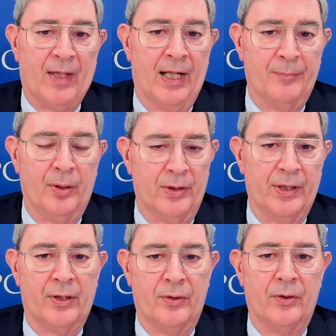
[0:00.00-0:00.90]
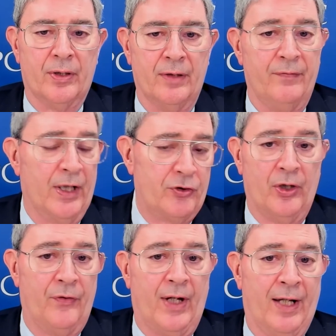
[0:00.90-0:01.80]
and political
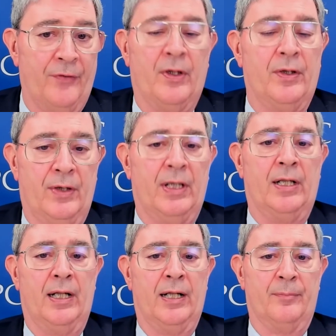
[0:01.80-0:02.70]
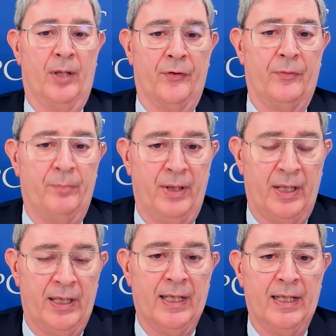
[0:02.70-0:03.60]
convictions, as indeed it must
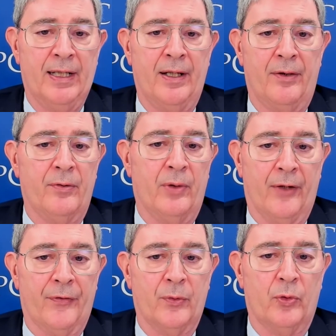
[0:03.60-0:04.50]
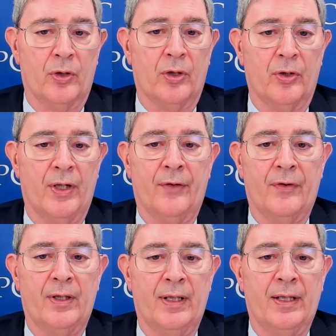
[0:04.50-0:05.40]
be throughout the world as
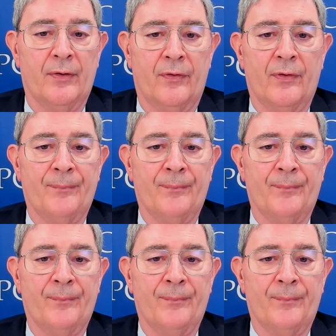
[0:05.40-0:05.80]
it is.